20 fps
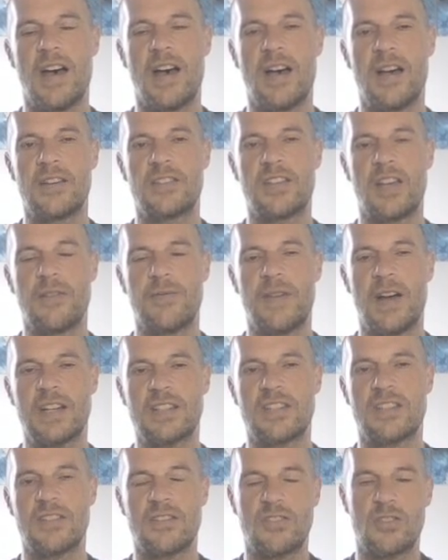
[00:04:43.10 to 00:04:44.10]
So
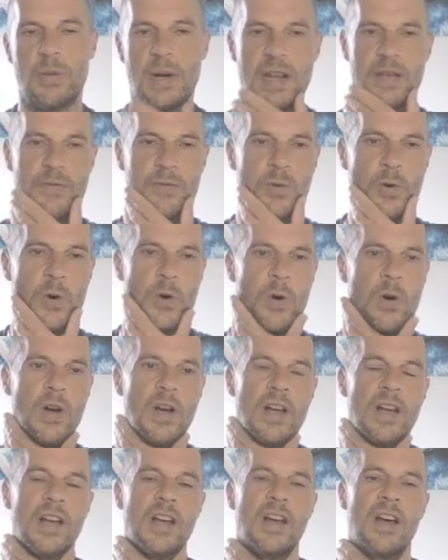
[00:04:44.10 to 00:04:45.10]
factors of 24,
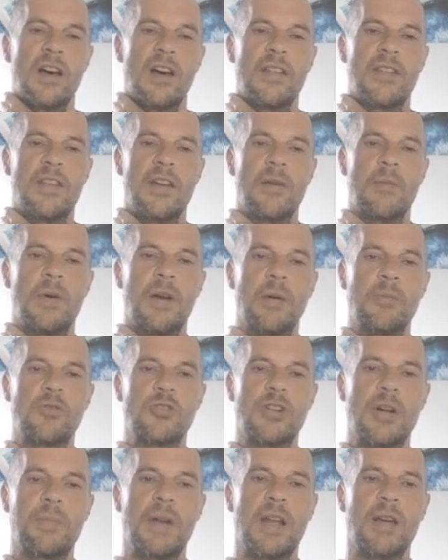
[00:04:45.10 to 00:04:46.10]
that when I'm
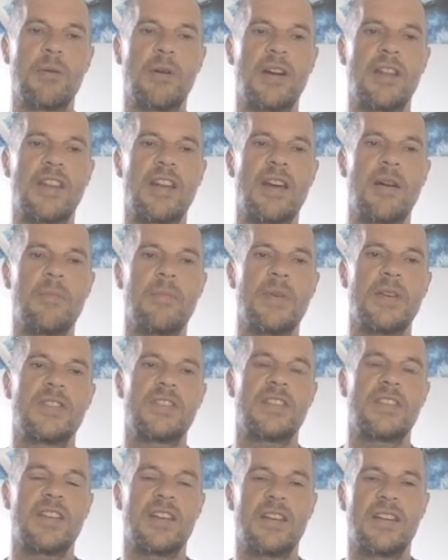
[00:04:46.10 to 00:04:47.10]
tripling one of the
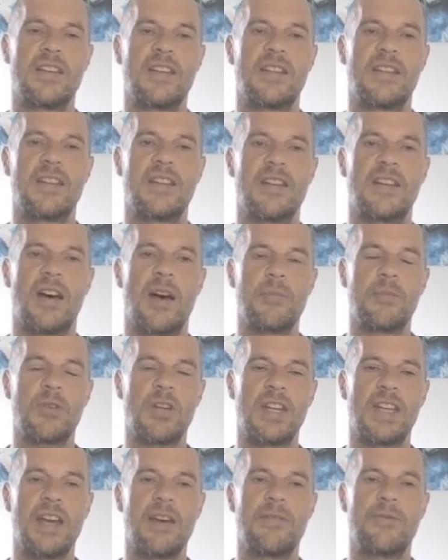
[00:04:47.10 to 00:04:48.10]
numbers, I'm going
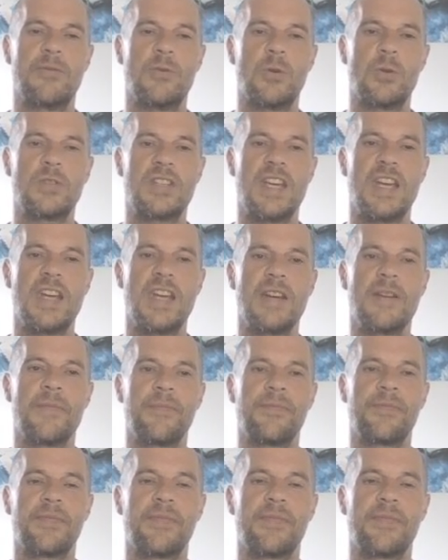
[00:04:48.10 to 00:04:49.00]
to get a 14.